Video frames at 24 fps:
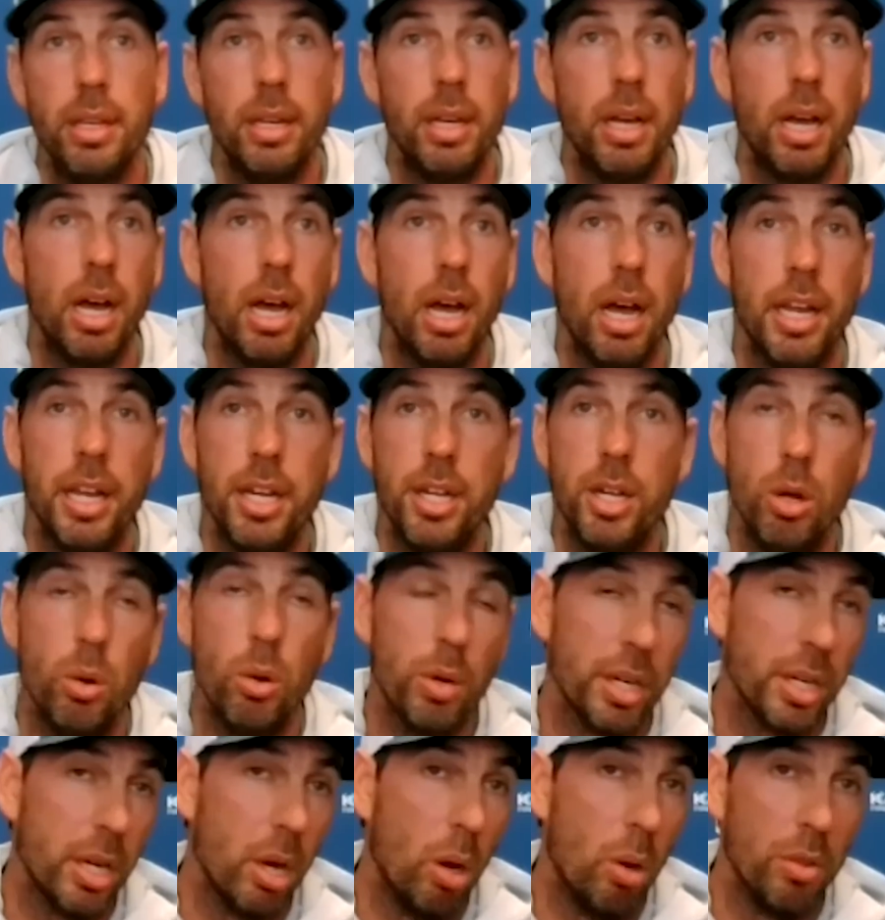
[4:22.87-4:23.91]
Uh, he knew where
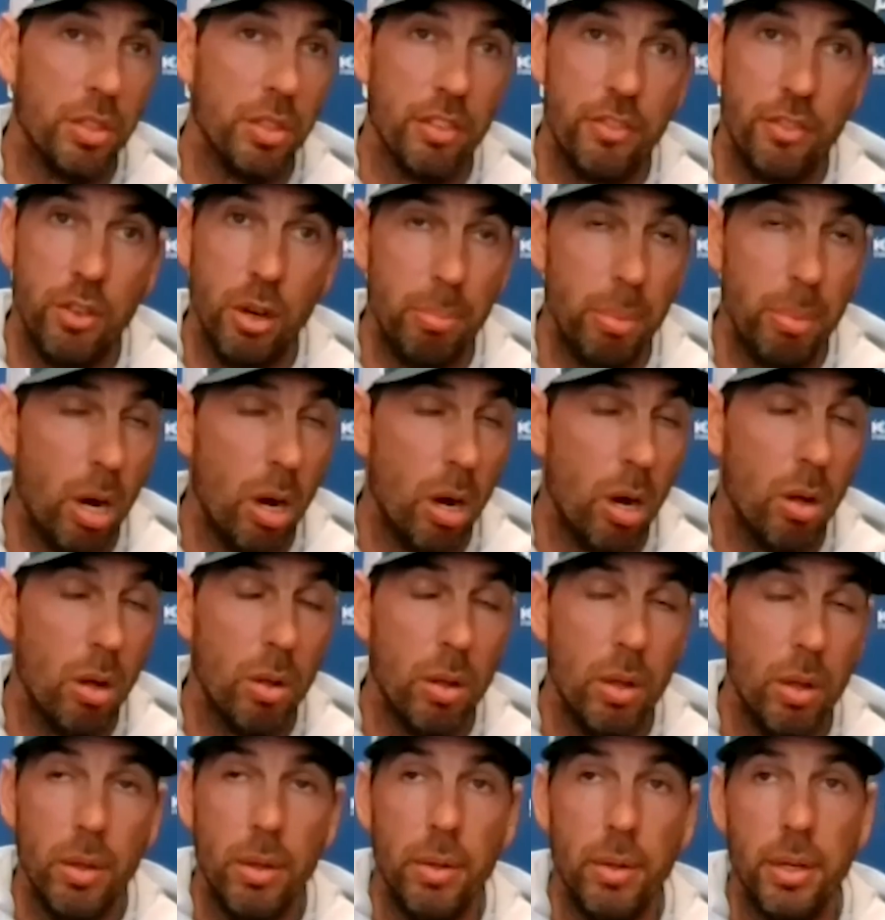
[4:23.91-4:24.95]
to go with the football.